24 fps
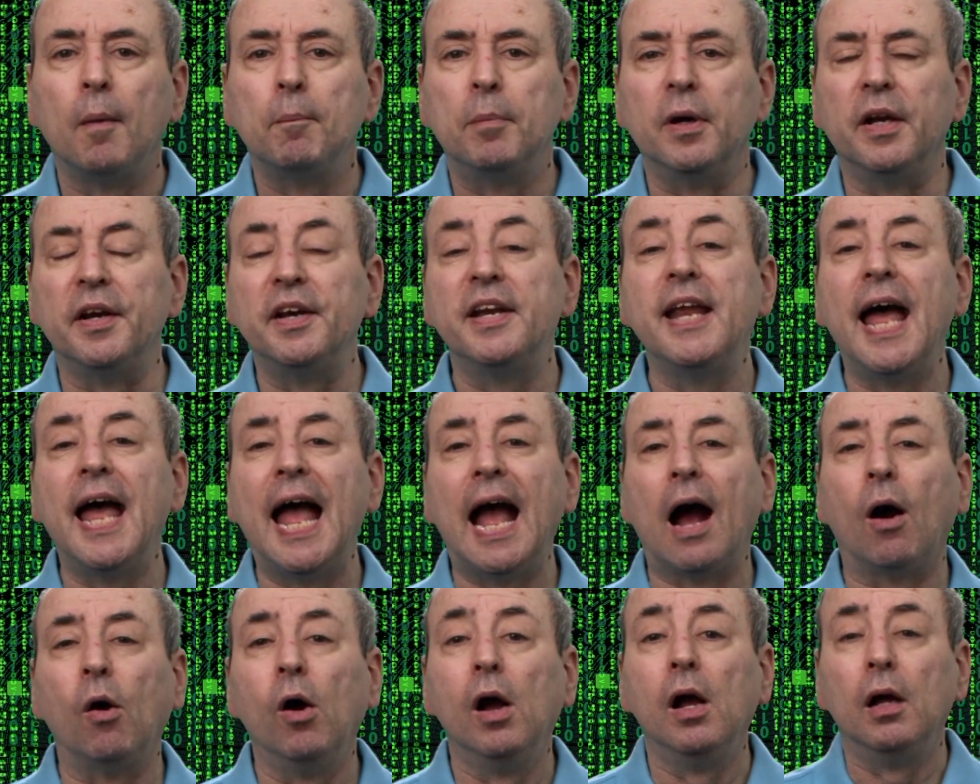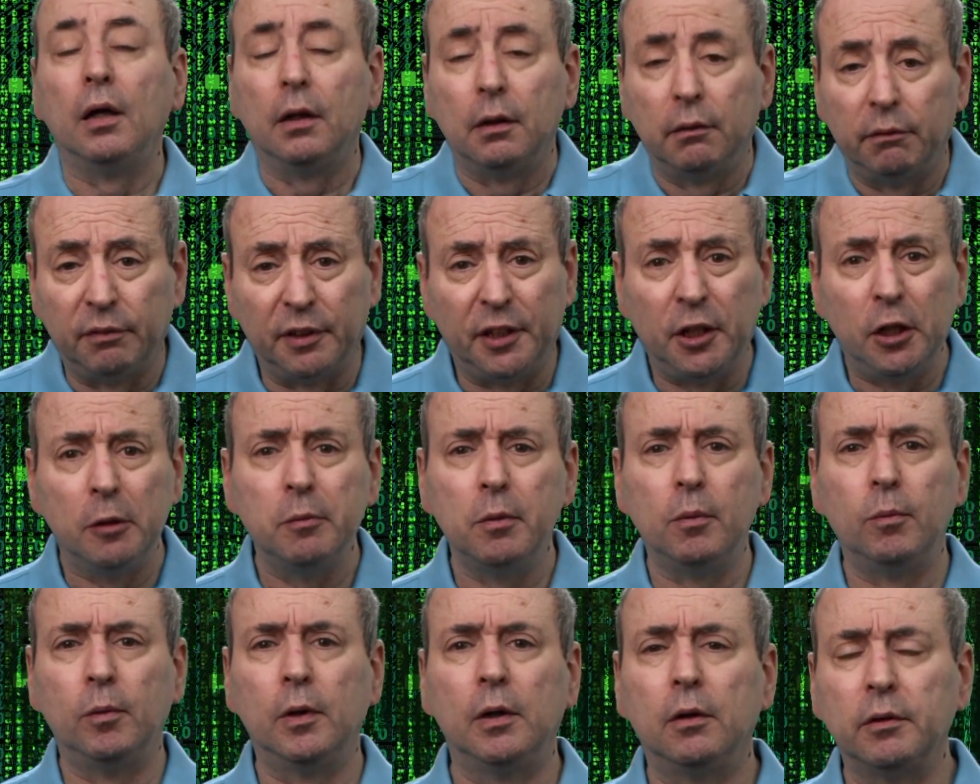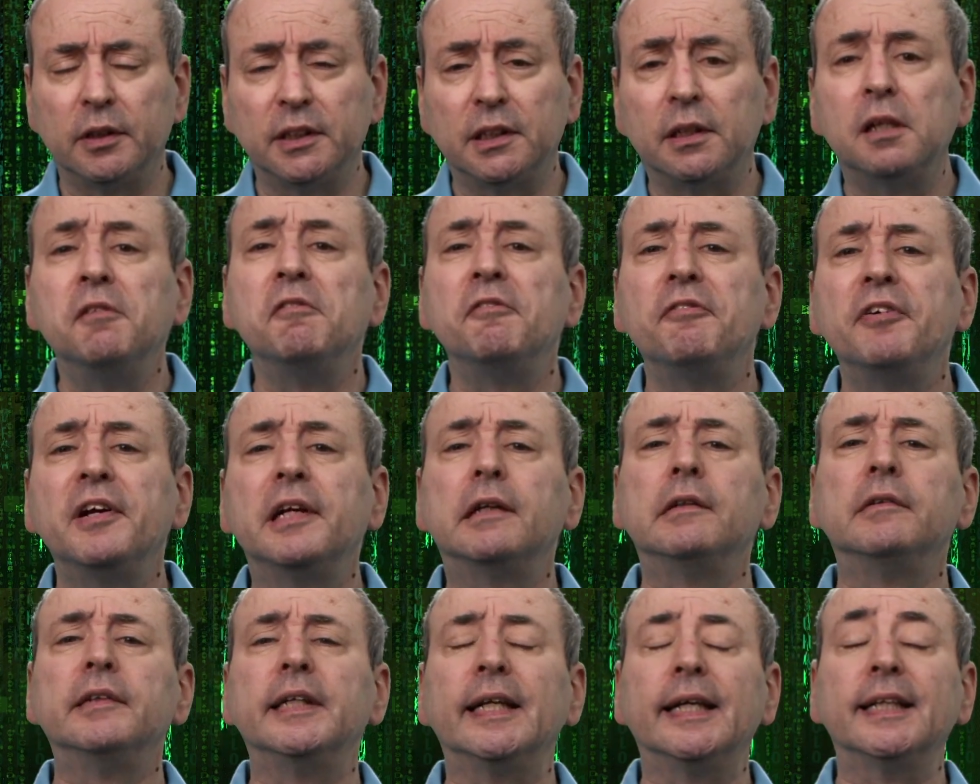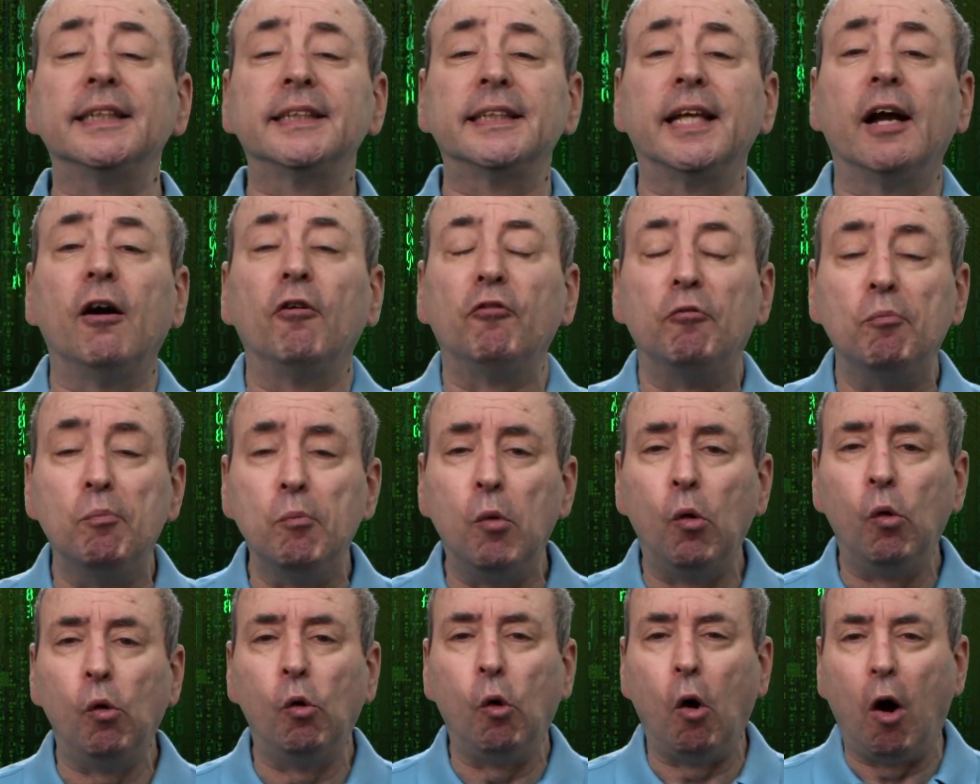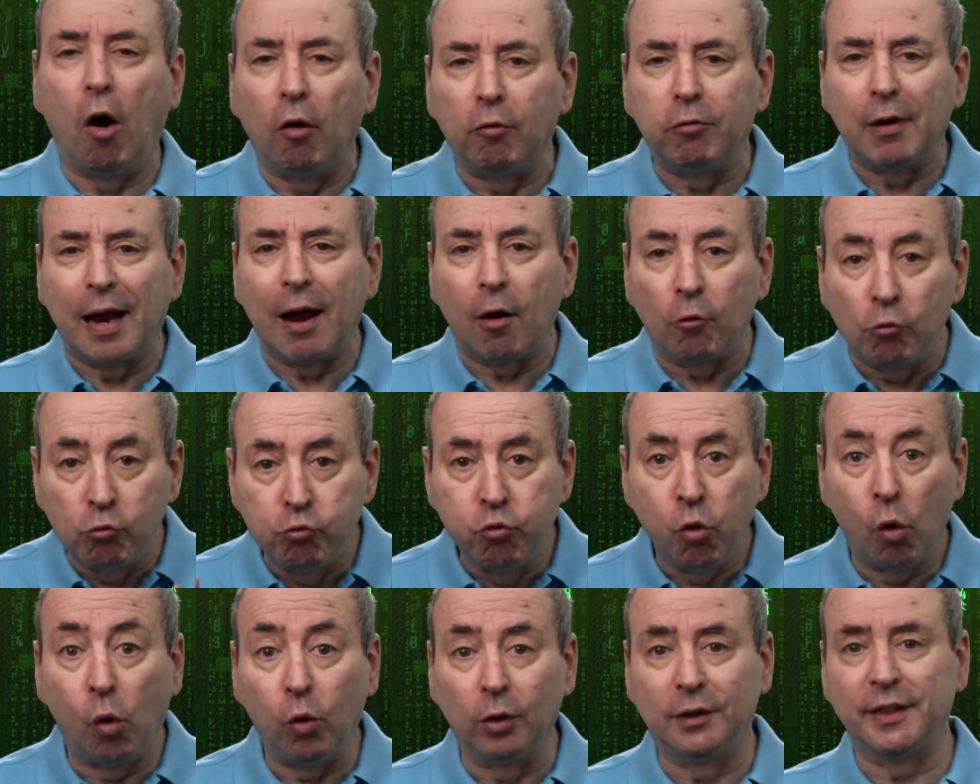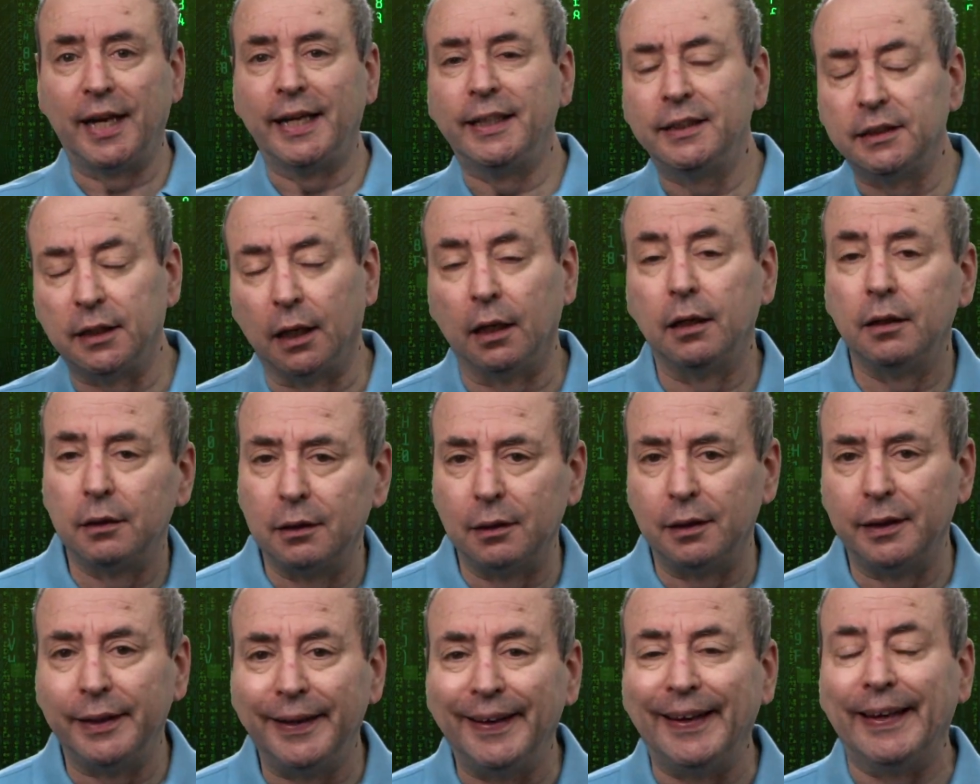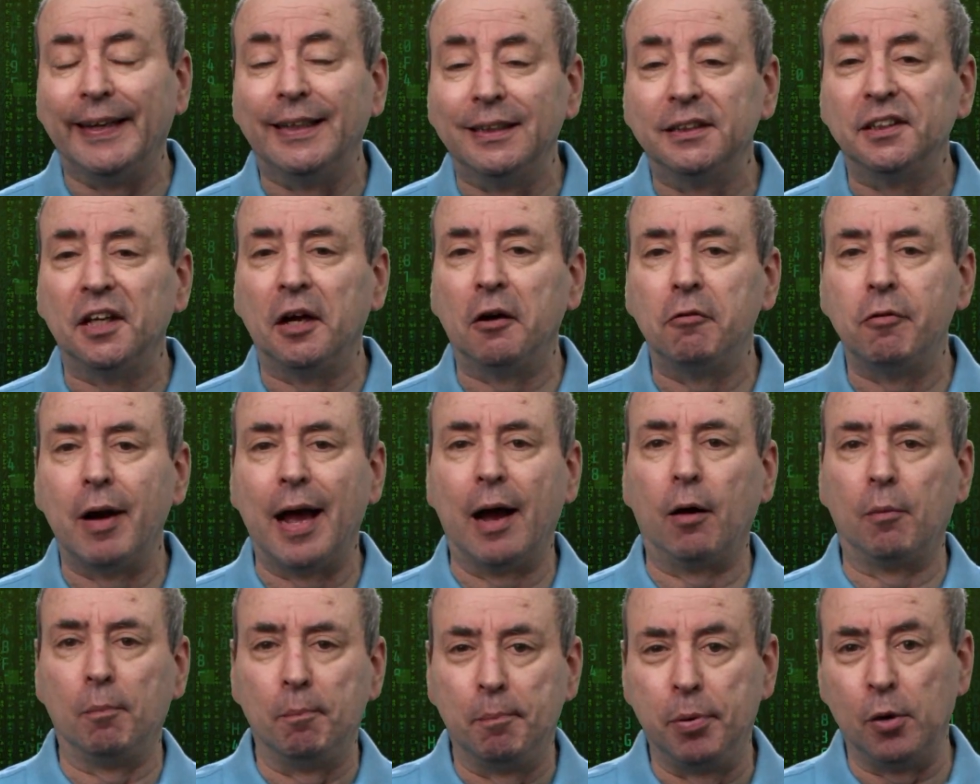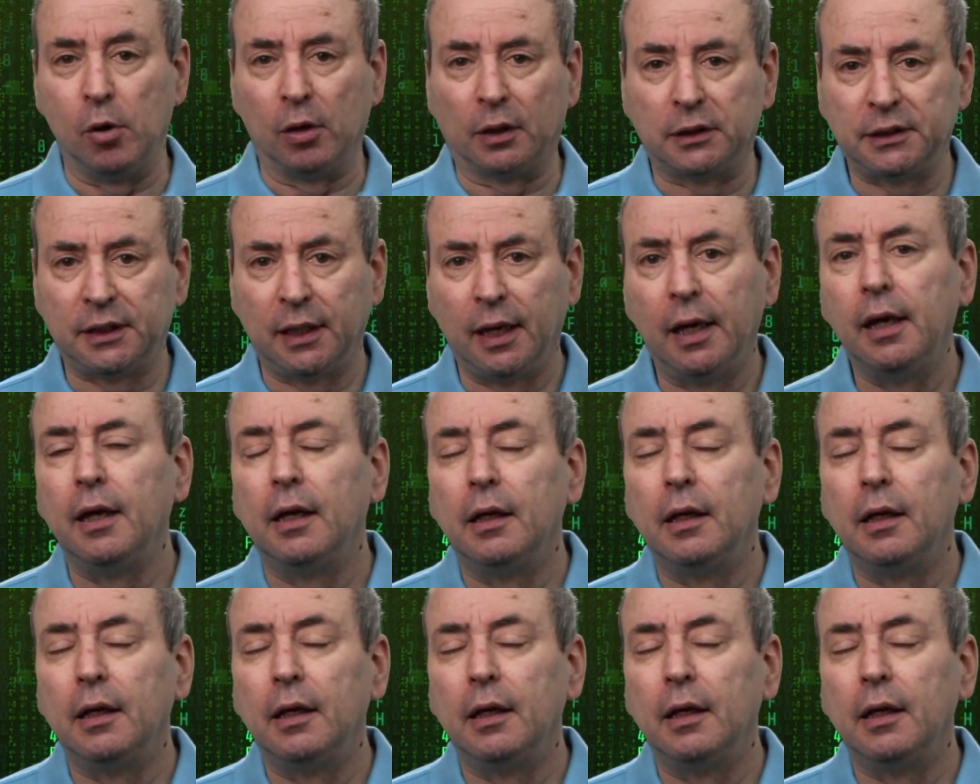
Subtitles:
But now, the human world is configuring itself more around raw data than it is around books,